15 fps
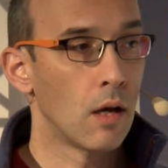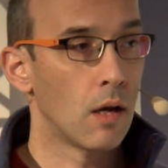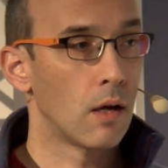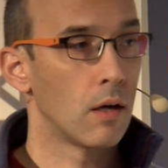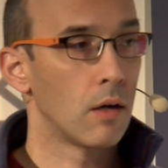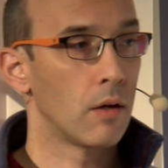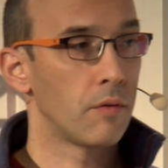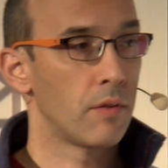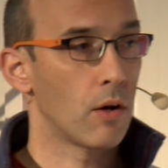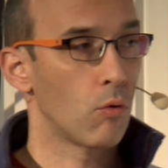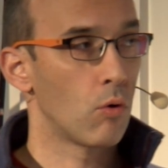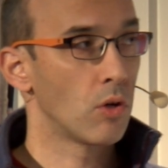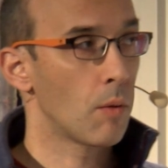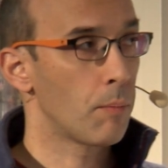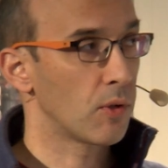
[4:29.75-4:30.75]
their
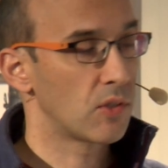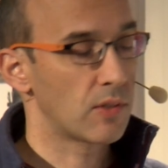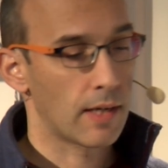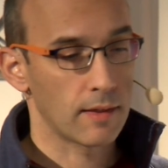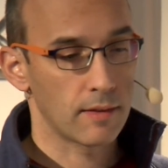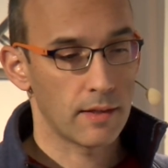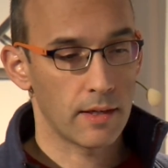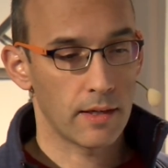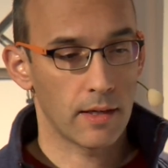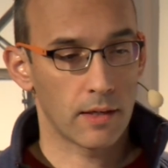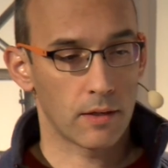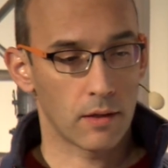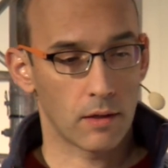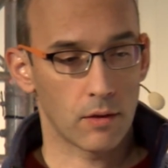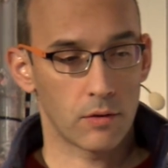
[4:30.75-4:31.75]
own OpenStack day,
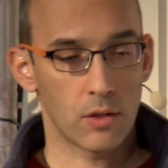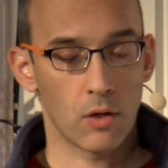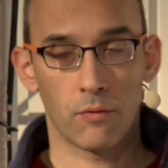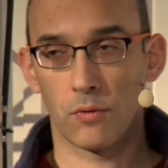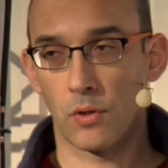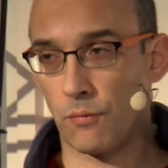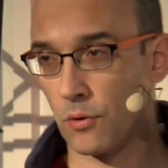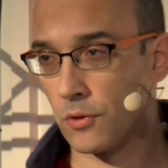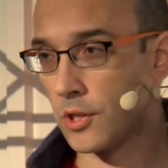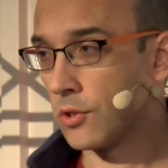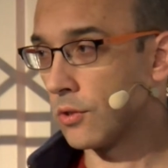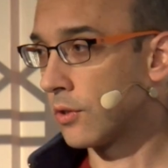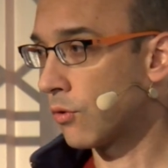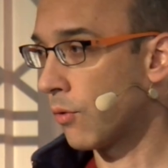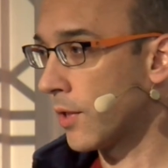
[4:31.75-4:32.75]
and the
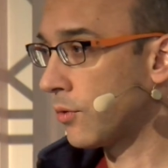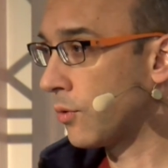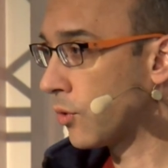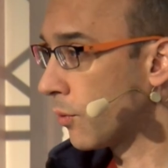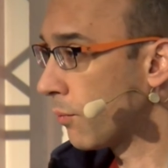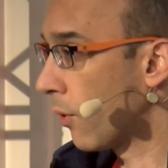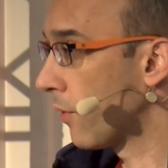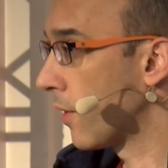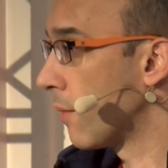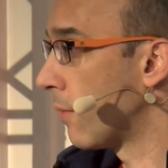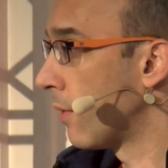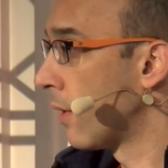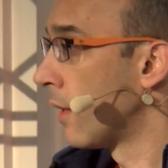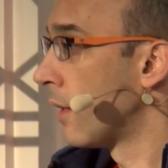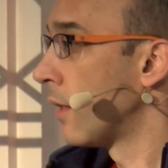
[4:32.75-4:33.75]
foundation tries to support them